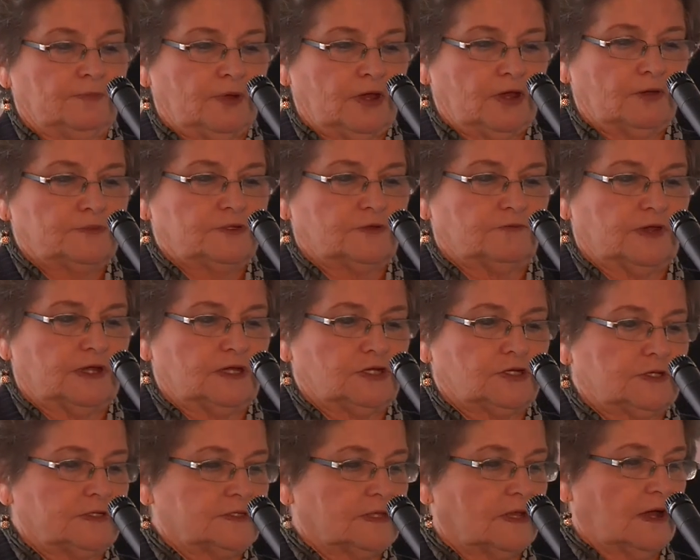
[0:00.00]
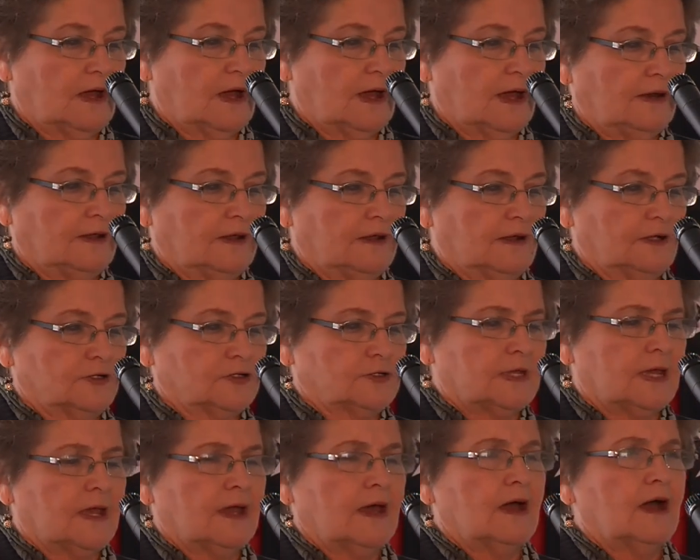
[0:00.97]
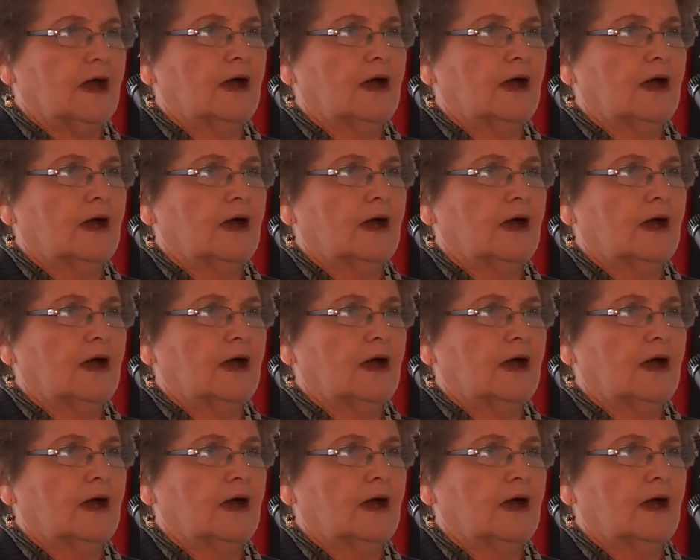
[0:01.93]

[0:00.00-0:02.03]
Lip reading: but my observation is that Highland cultures